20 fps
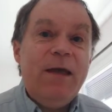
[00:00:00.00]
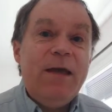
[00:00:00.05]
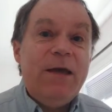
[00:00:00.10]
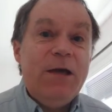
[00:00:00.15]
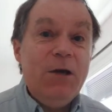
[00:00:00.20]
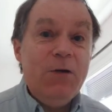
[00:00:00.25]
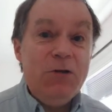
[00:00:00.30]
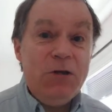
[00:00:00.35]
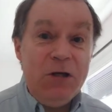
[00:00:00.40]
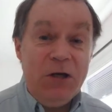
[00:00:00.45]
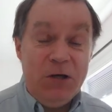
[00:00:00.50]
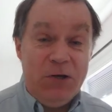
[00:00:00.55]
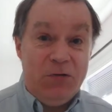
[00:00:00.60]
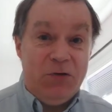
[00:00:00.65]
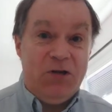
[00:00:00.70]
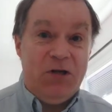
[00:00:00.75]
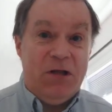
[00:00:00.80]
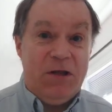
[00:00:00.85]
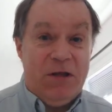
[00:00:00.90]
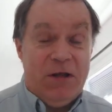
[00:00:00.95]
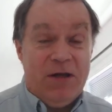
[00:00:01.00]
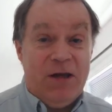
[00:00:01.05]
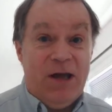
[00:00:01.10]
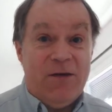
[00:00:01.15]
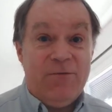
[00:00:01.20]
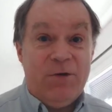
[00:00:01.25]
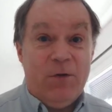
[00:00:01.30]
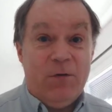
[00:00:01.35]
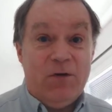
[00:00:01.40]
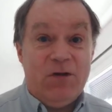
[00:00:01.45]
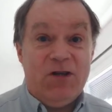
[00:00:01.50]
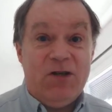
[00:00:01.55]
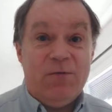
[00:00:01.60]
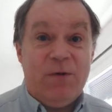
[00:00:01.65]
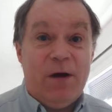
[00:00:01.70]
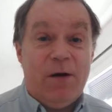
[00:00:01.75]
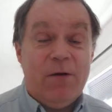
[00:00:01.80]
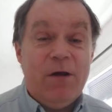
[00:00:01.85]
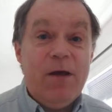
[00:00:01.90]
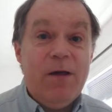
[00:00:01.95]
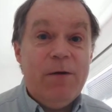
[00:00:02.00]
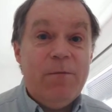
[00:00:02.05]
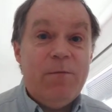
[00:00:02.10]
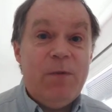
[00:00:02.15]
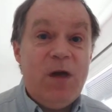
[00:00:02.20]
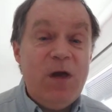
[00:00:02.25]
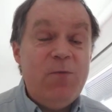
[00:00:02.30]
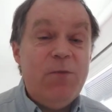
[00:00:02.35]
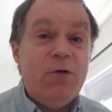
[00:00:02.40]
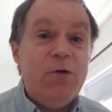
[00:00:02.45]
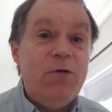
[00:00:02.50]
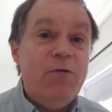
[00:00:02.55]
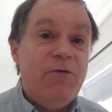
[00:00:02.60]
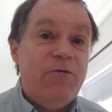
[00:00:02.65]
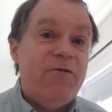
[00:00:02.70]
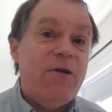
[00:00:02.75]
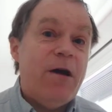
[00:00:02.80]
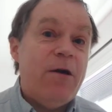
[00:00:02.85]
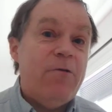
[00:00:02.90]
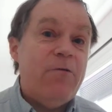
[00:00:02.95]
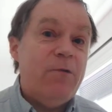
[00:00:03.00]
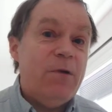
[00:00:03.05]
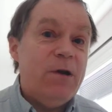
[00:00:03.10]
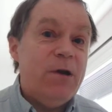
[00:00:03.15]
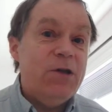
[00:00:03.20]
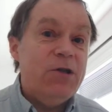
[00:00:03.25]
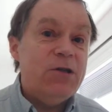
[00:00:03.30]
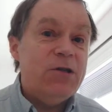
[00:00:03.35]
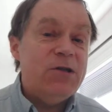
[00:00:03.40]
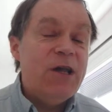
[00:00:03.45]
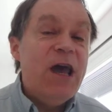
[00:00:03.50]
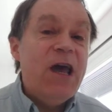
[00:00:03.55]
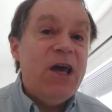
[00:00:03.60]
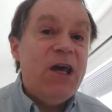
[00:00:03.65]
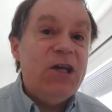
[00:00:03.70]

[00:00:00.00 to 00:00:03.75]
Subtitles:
Here's an interesting thing I've noticed about people who found religions.